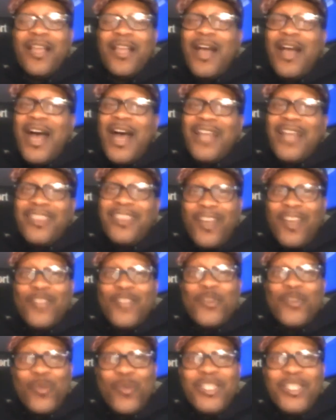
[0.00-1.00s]
I
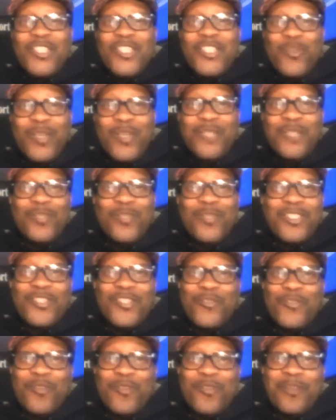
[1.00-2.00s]
thought 2020 was a
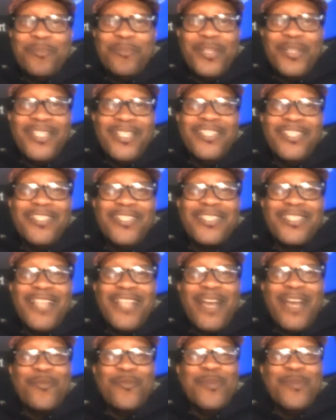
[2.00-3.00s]
trip, but it looks
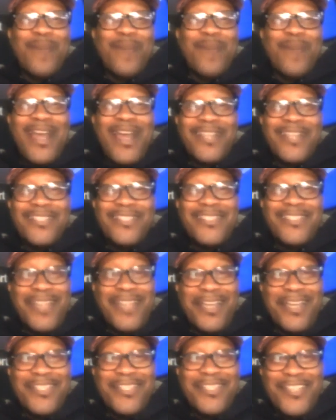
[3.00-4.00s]
like we might have to
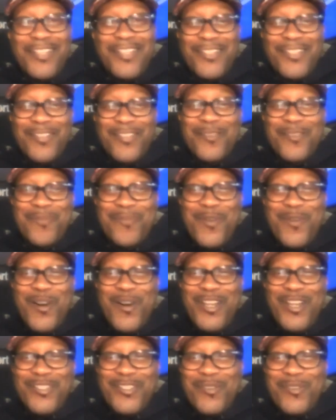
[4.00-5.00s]
stay in touch a little
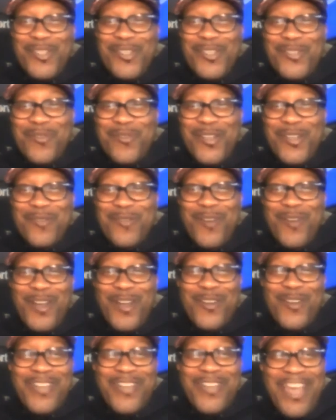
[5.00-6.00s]
more in
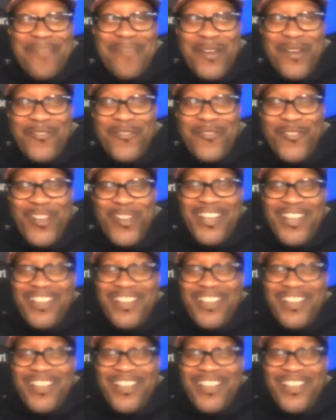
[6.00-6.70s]
2021. Okay, my friend.